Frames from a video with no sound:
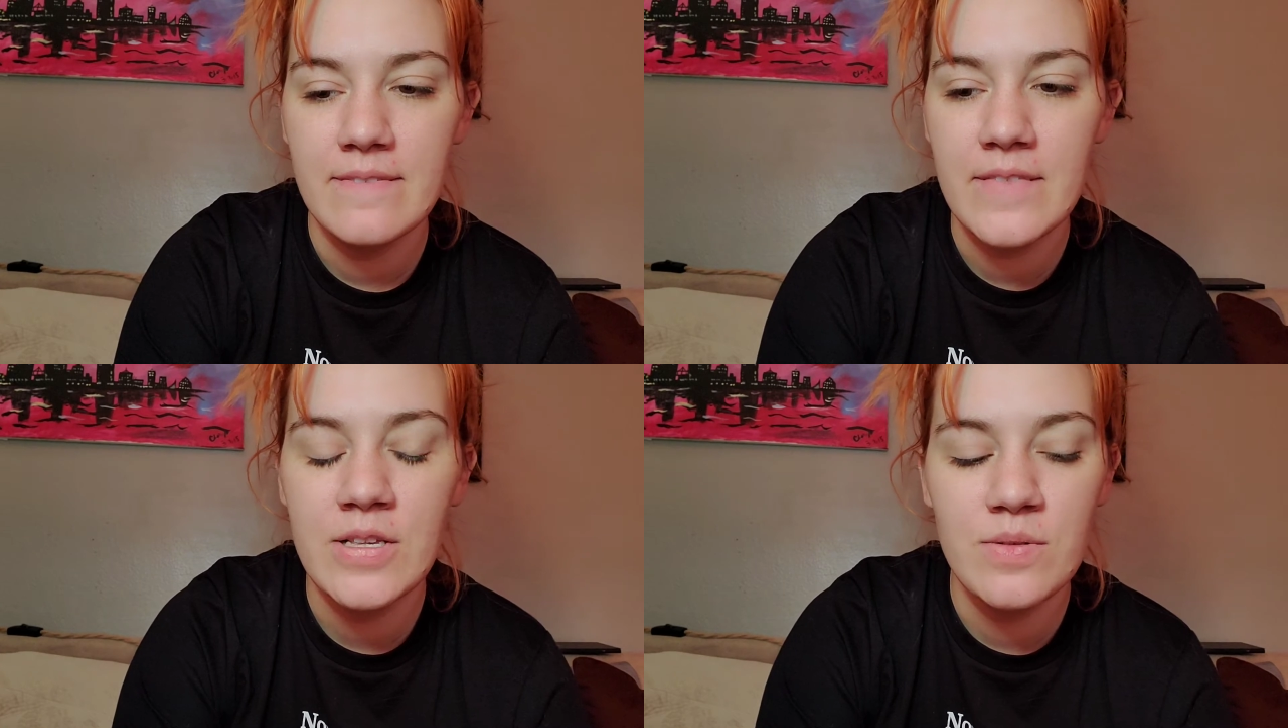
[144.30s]

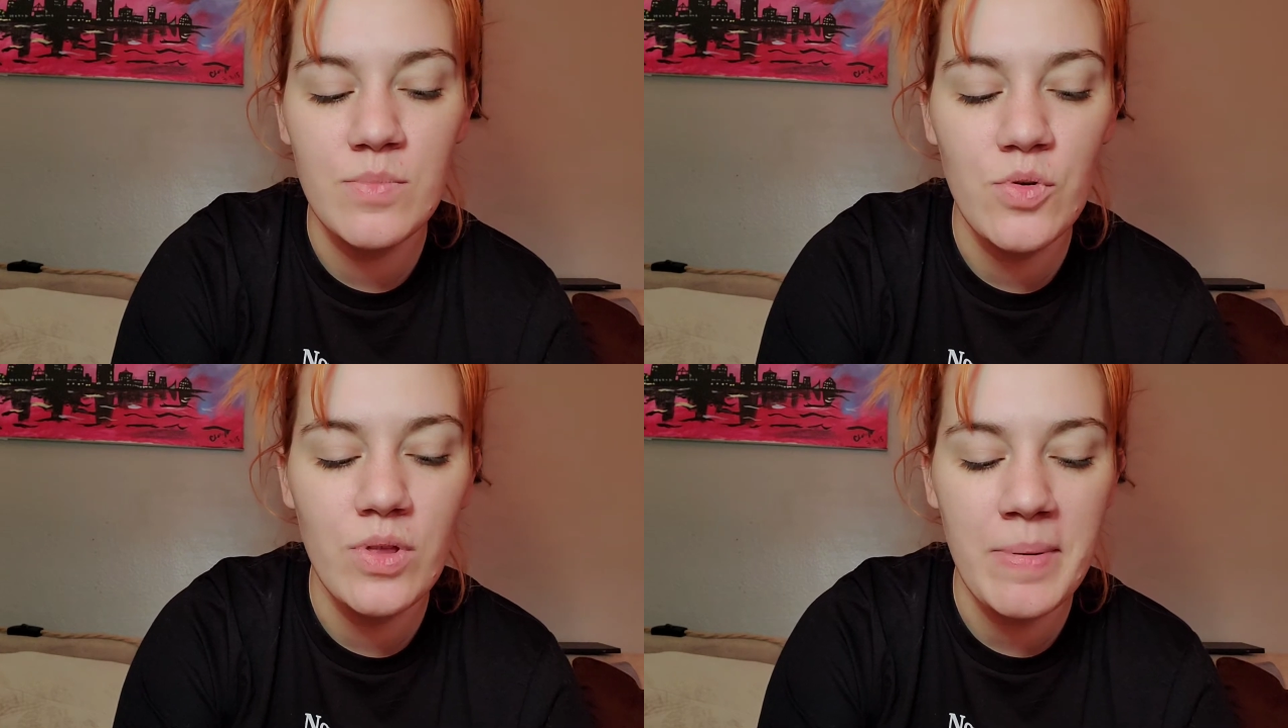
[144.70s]

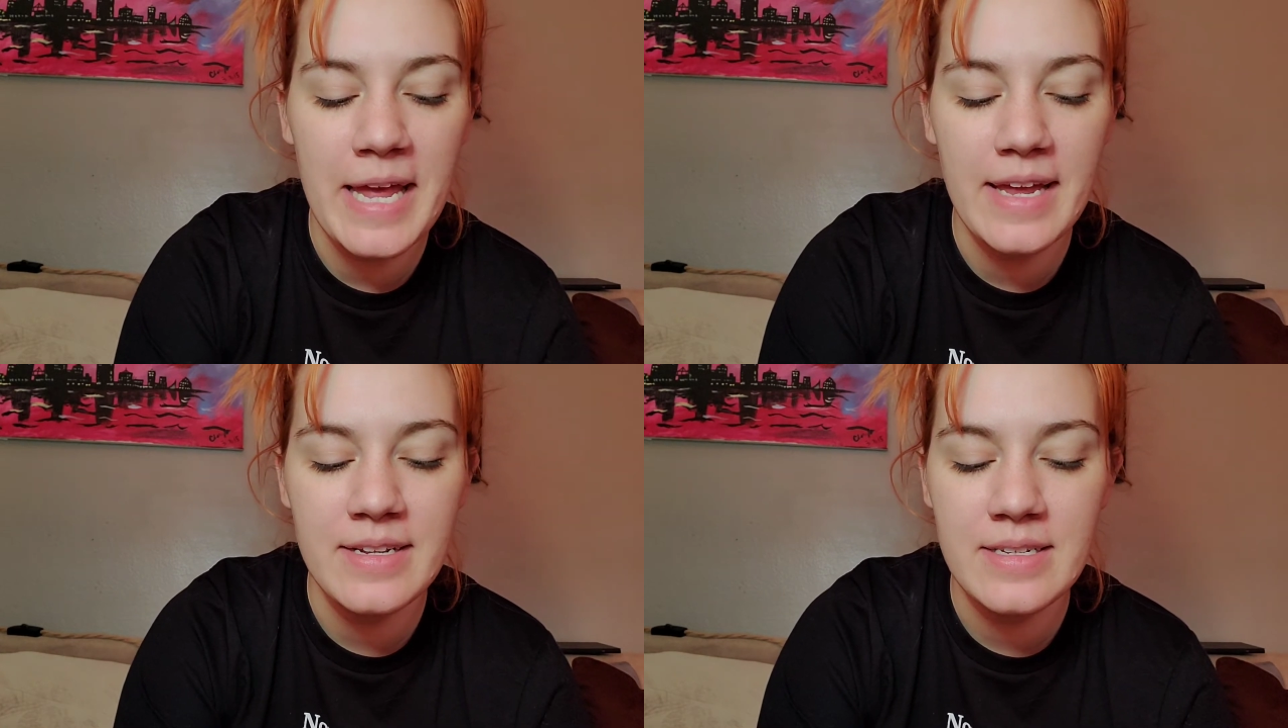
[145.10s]
smooth
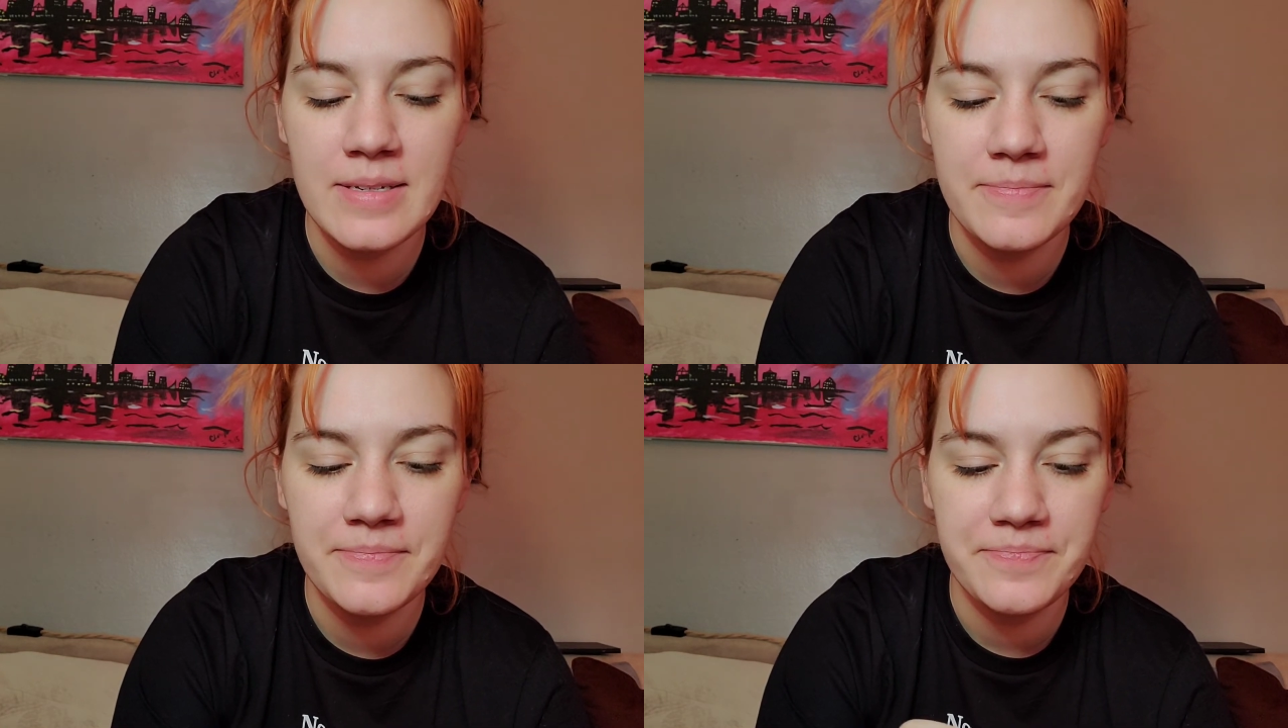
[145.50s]

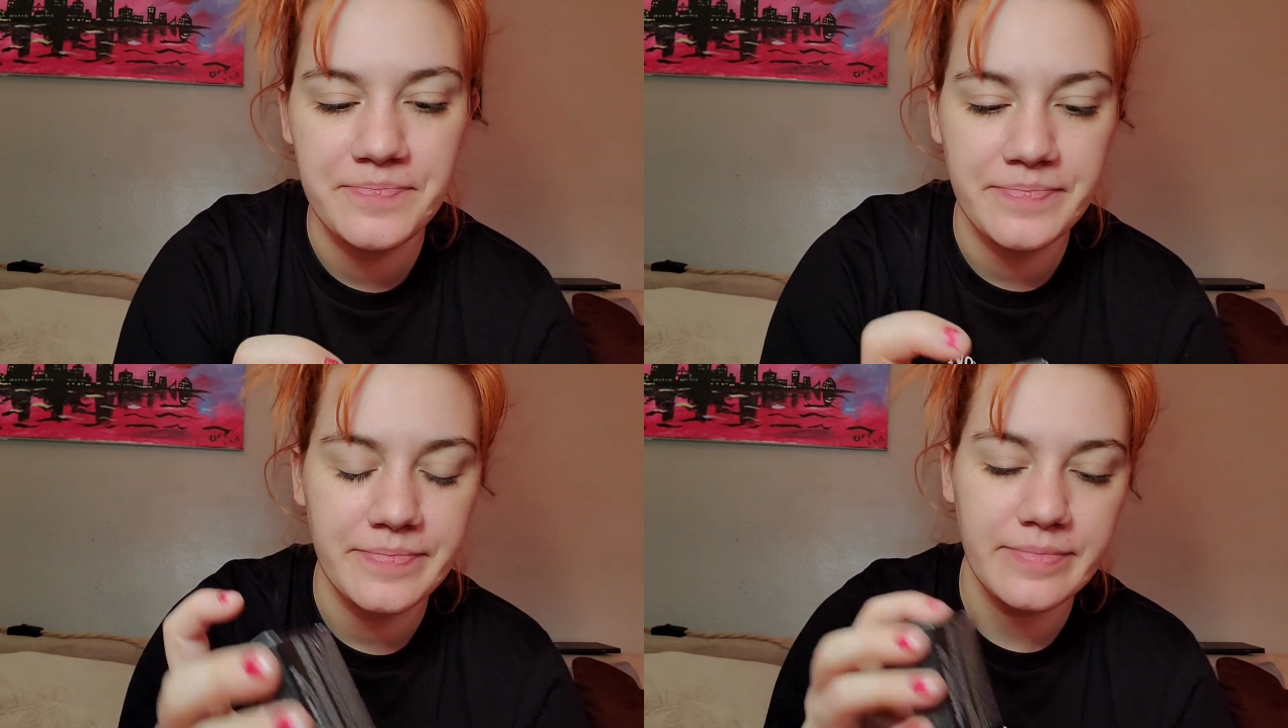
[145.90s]
paint.
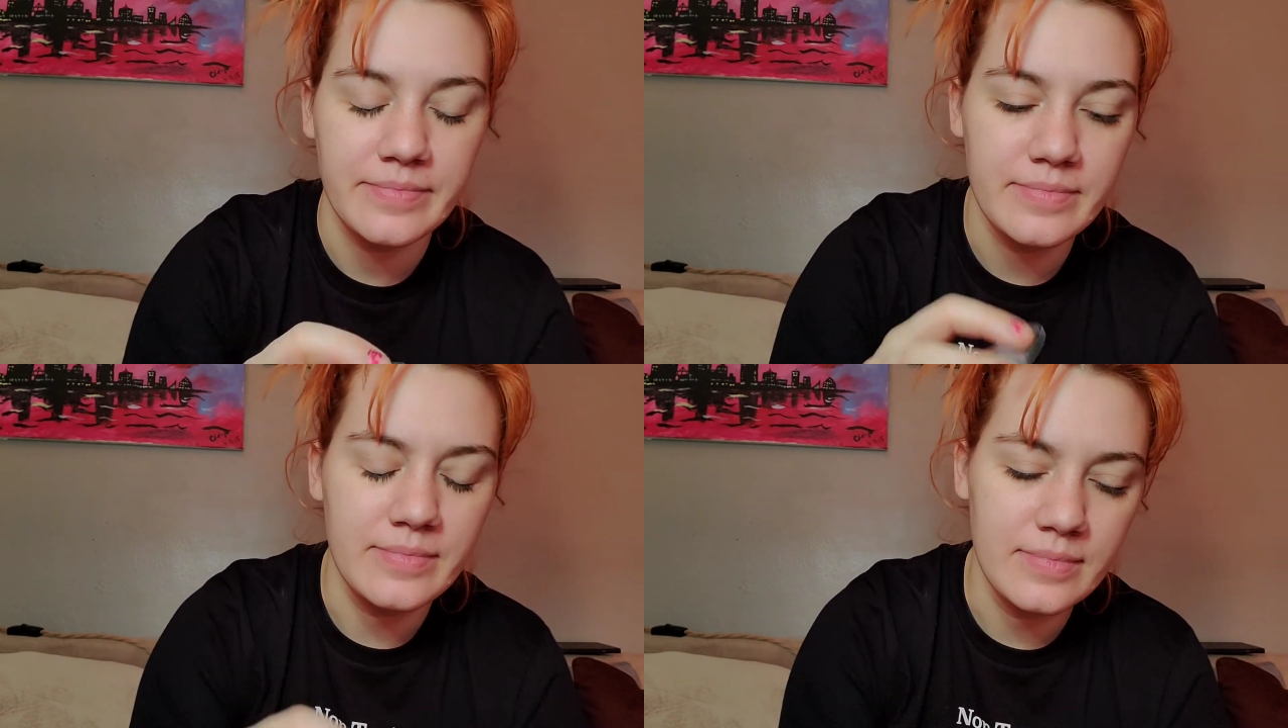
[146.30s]

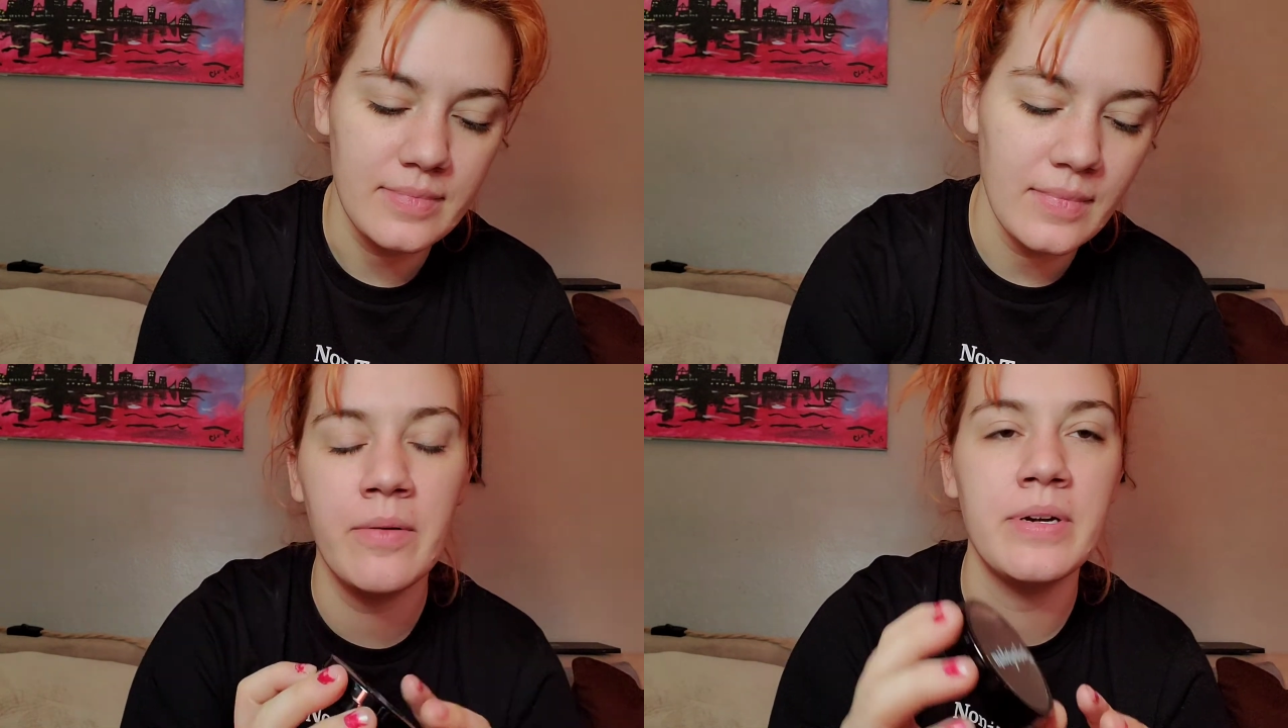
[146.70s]

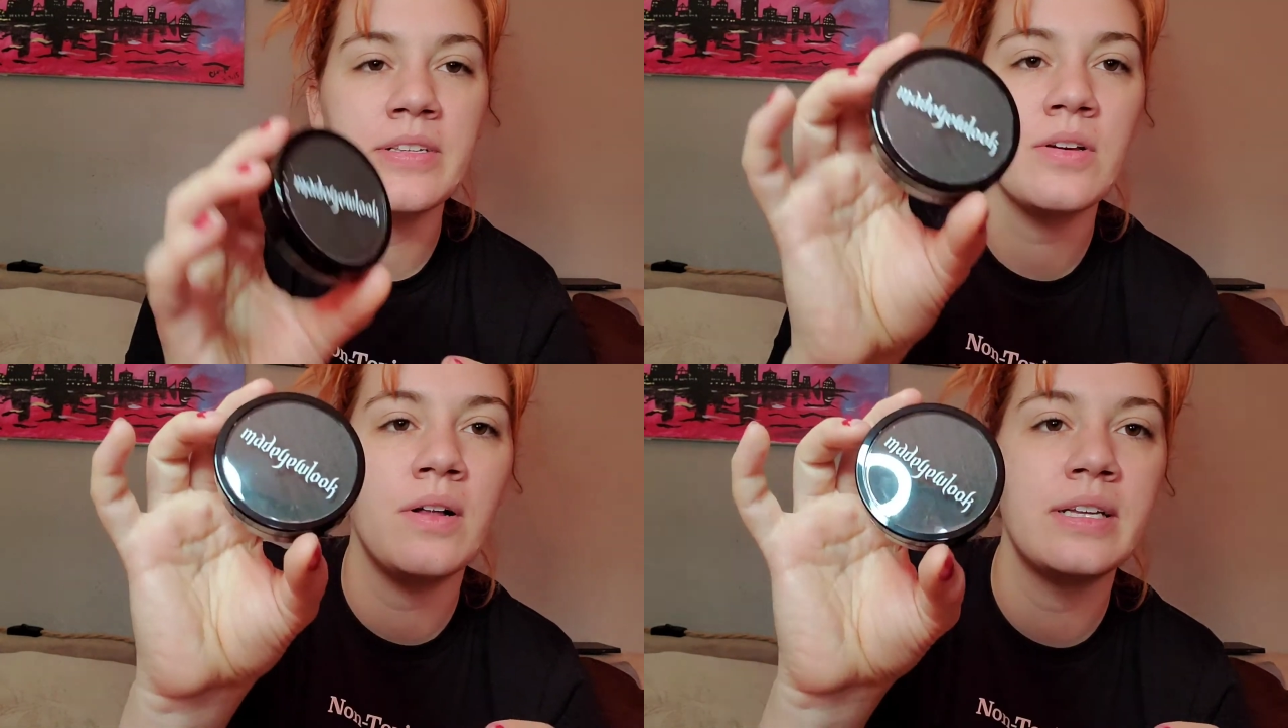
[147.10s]
One
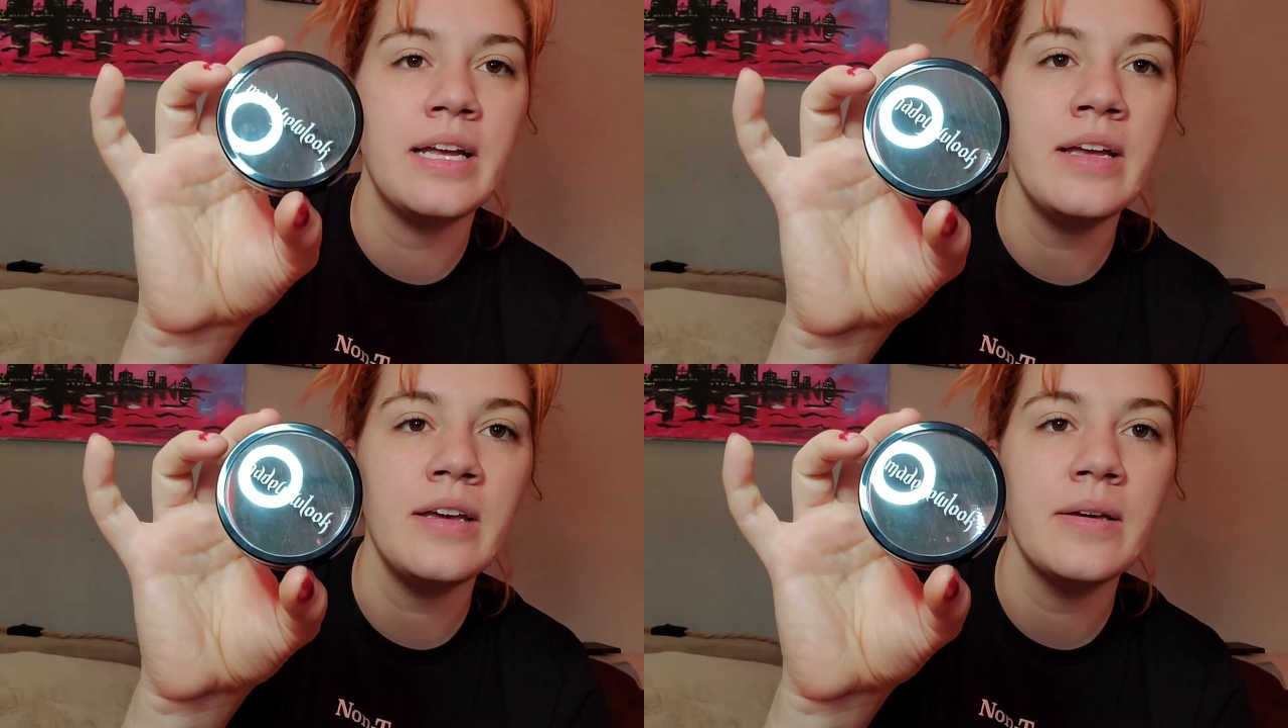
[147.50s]
is called
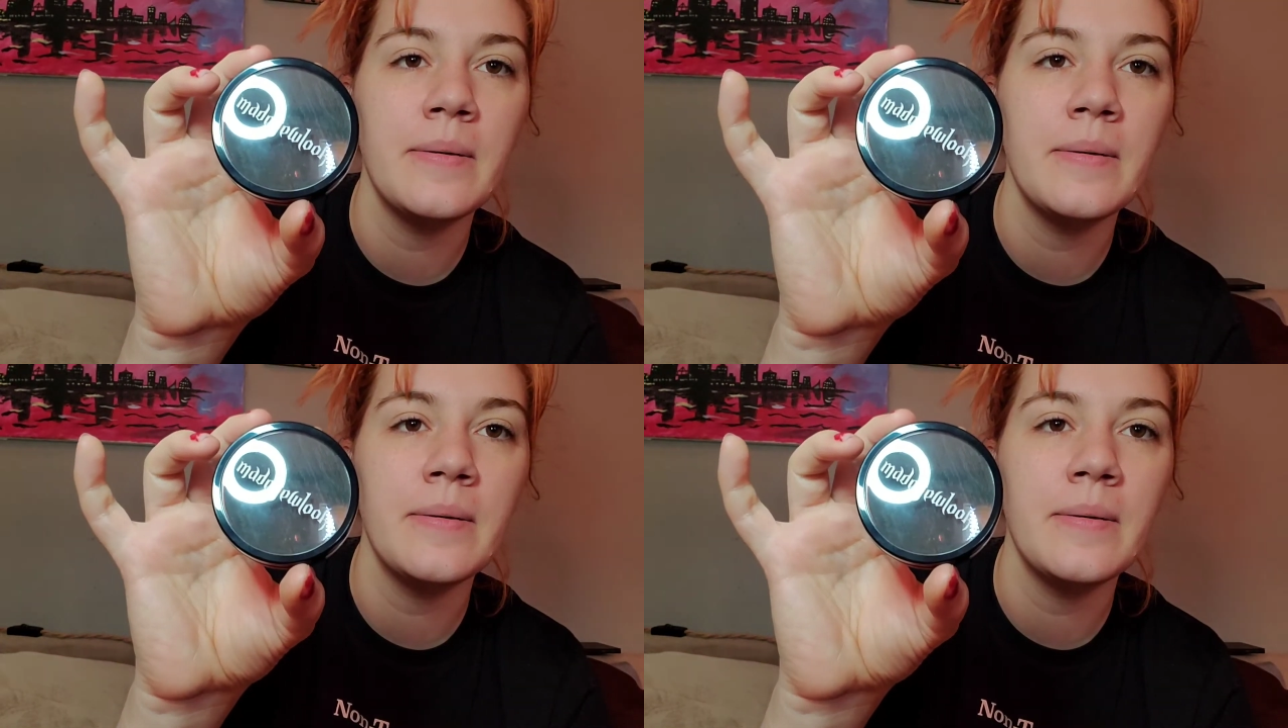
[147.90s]
ink.